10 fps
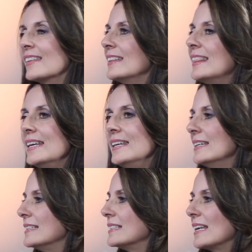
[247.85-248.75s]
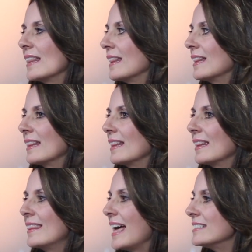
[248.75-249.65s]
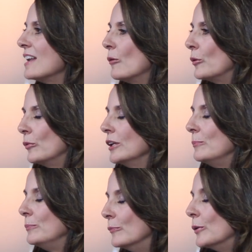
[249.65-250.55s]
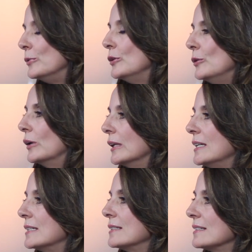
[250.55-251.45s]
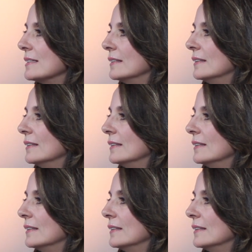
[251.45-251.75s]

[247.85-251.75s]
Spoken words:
The thing is, that's not what beauty really is.